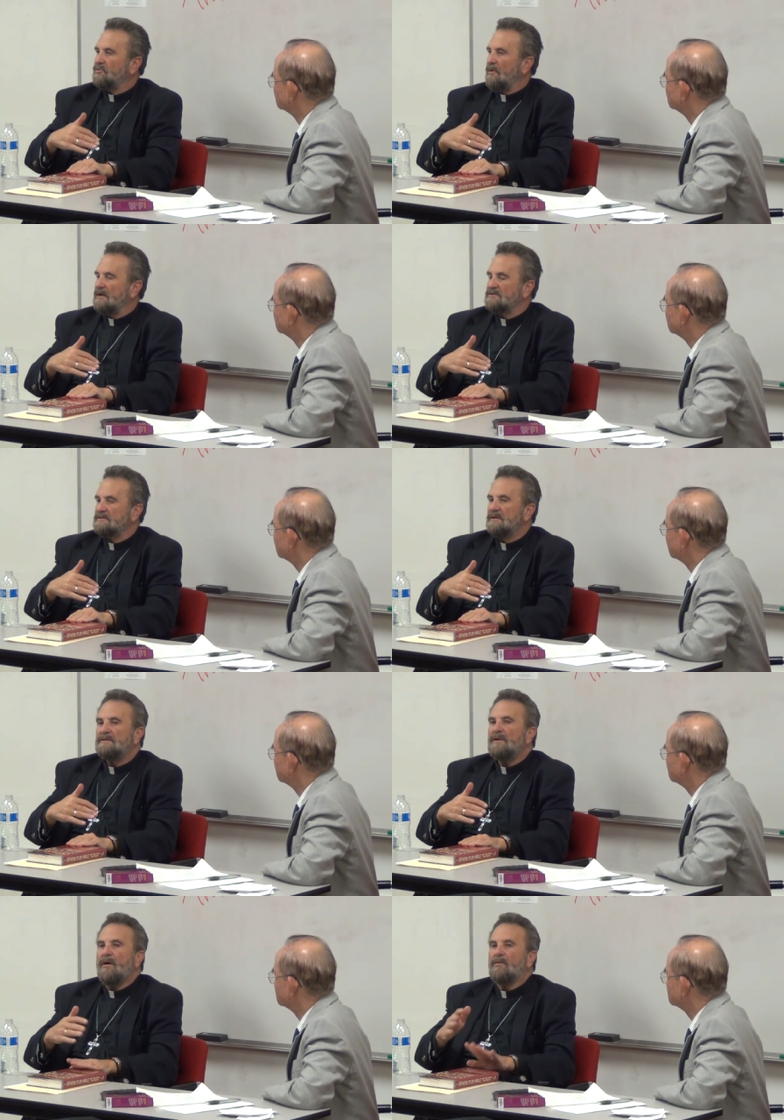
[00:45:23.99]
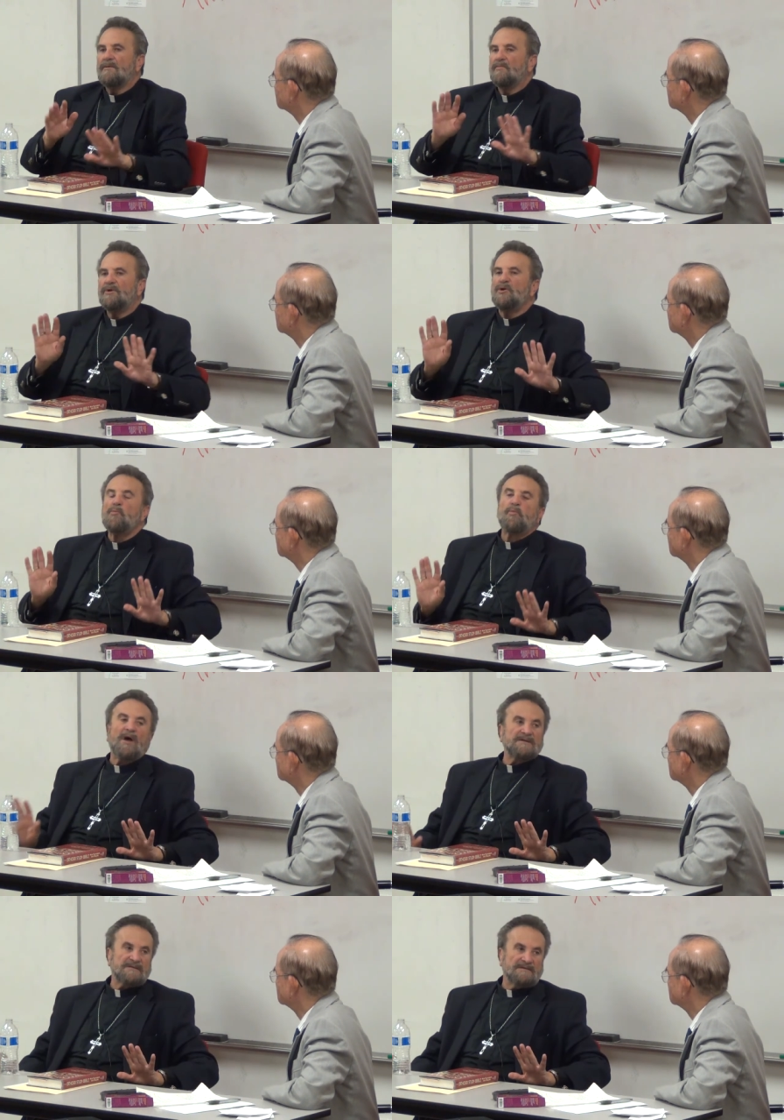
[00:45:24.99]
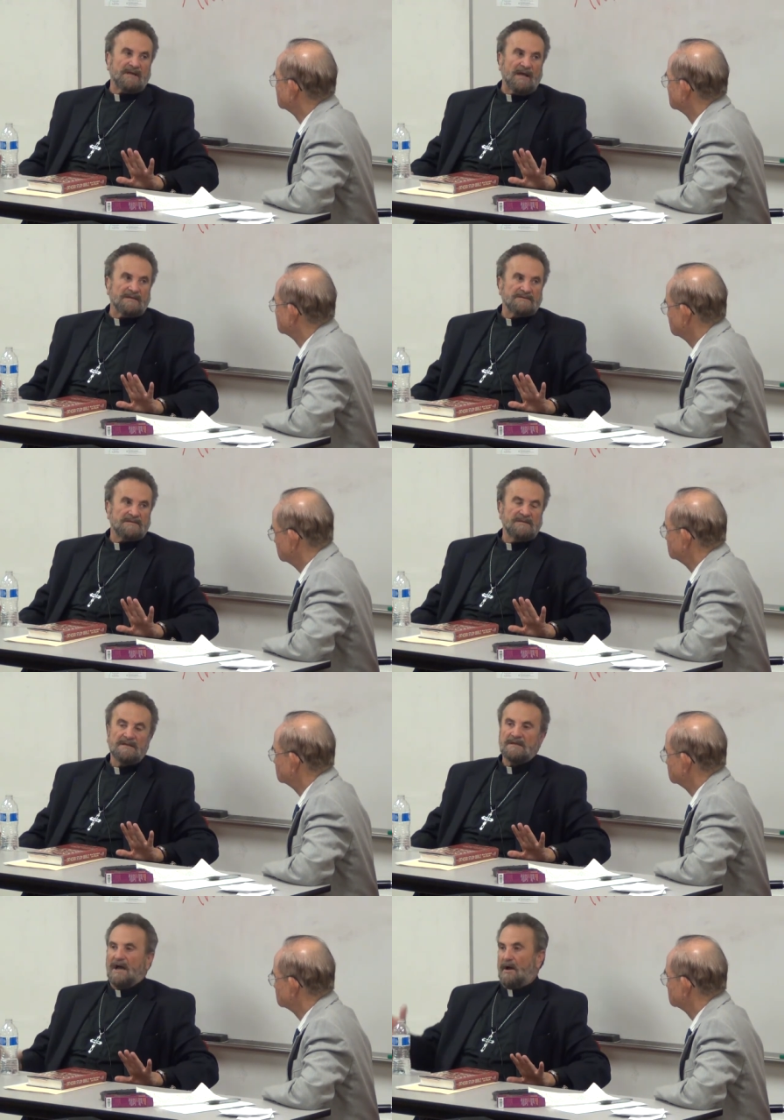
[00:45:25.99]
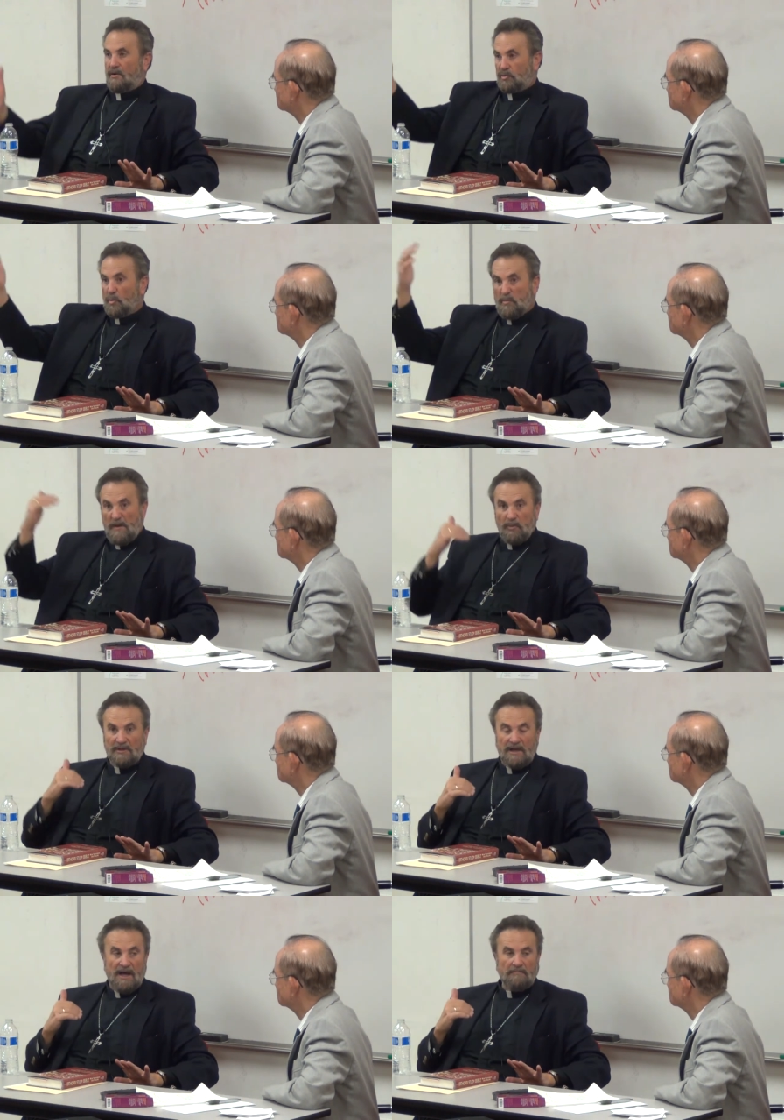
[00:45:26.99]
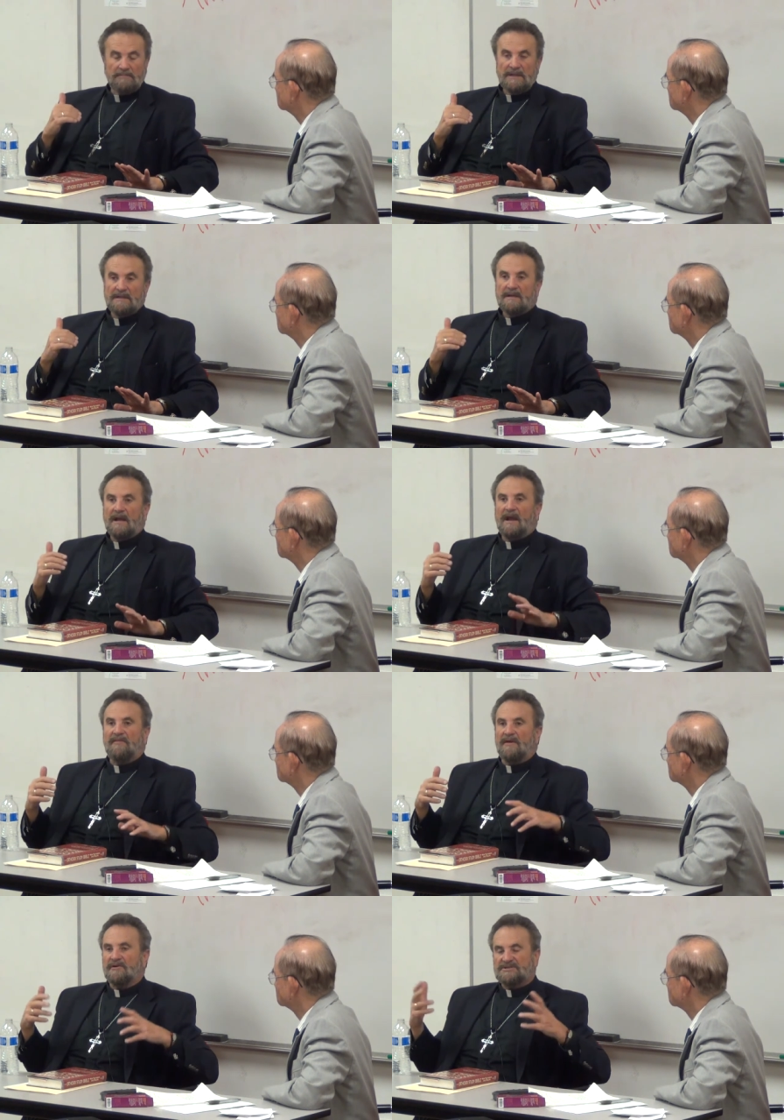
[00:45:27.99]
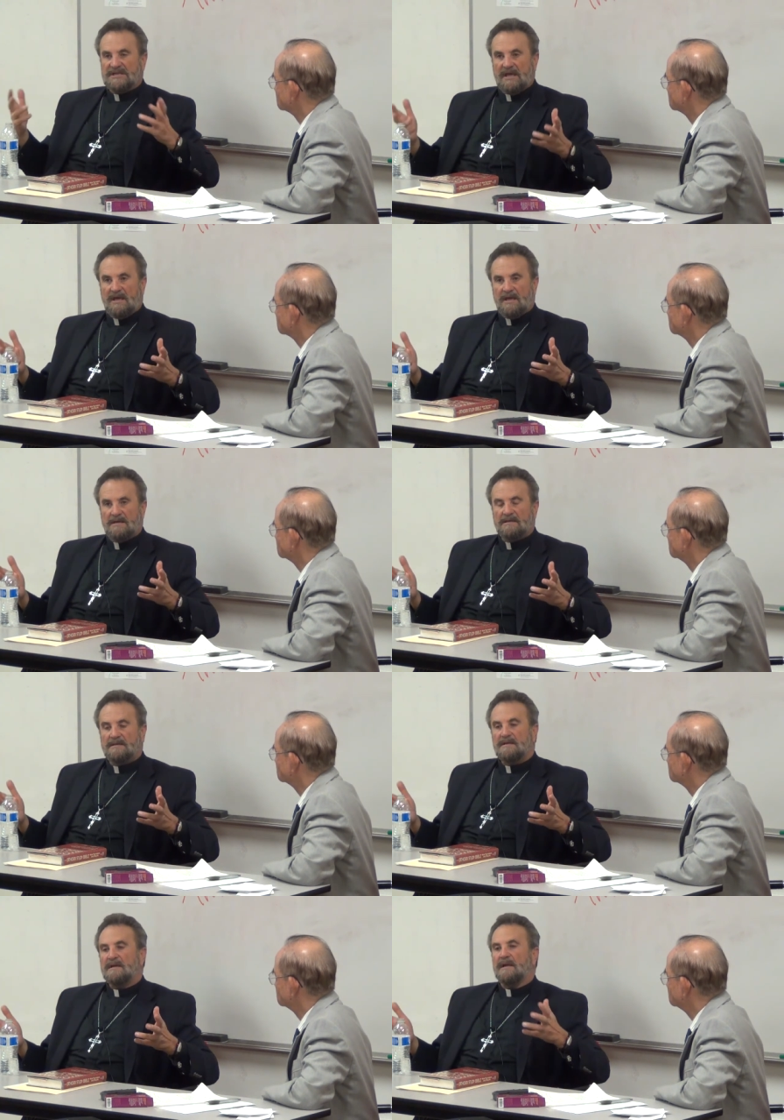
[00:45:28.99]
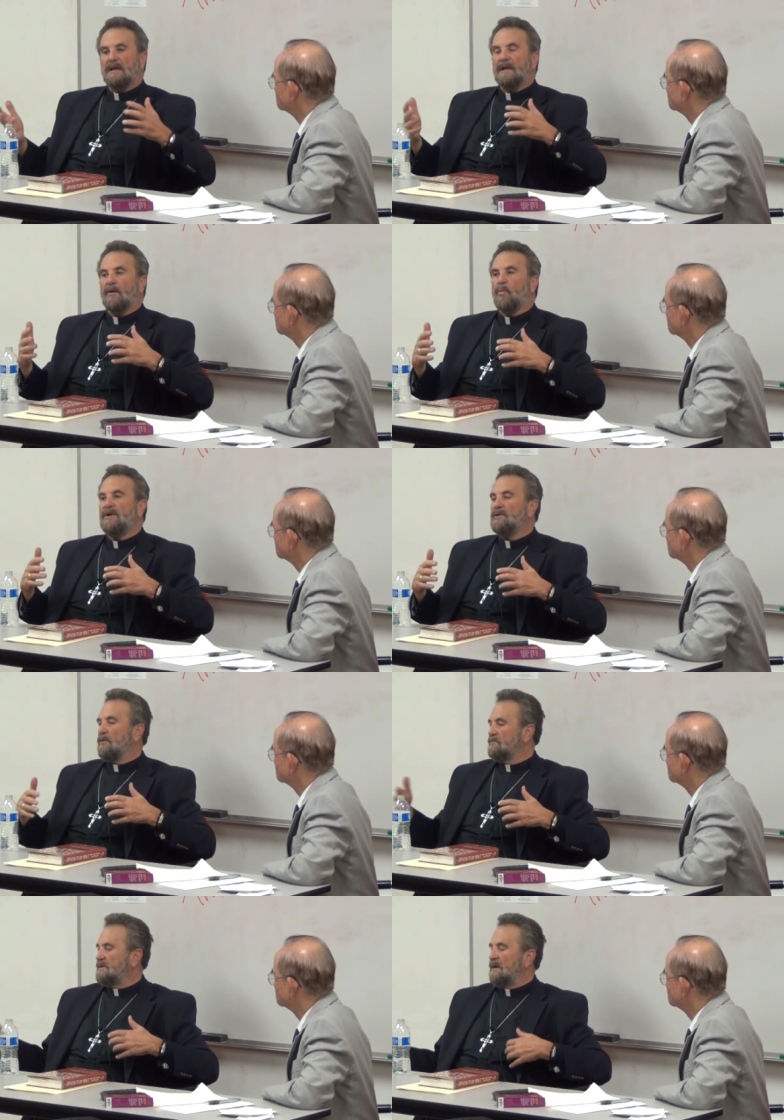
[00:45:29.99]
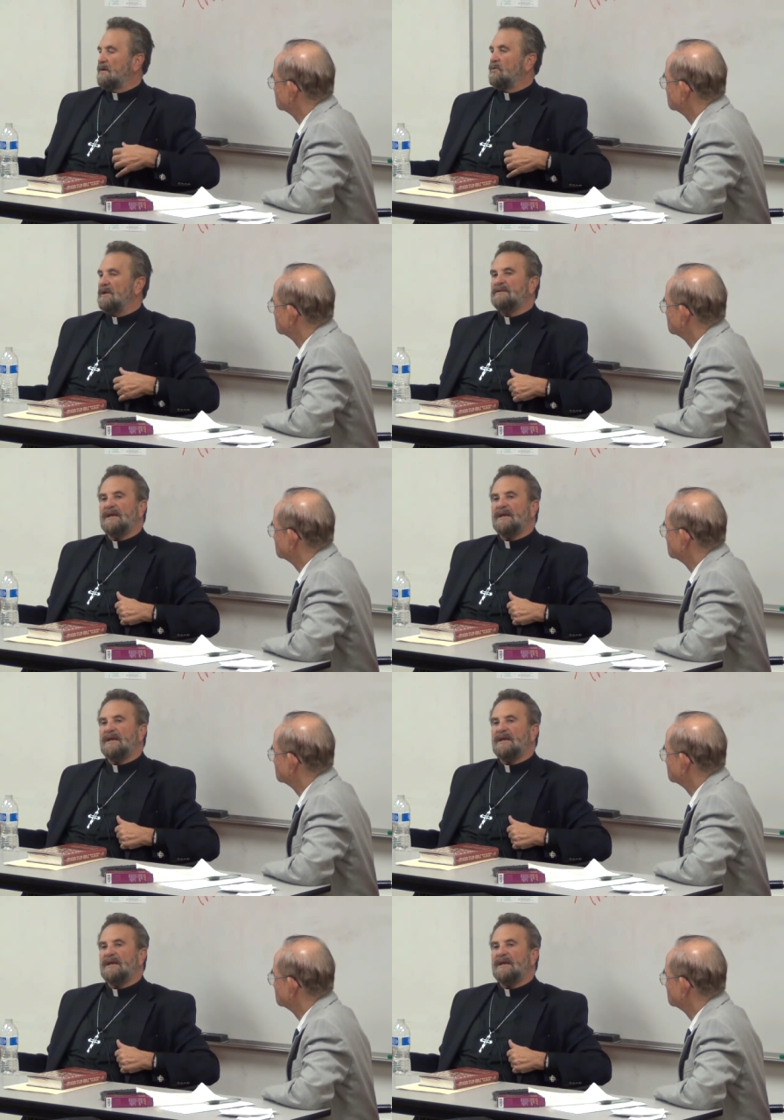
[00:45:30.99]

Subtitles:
to us. No, we don't proselytize. Now, do people come and they're seeking? We don't, it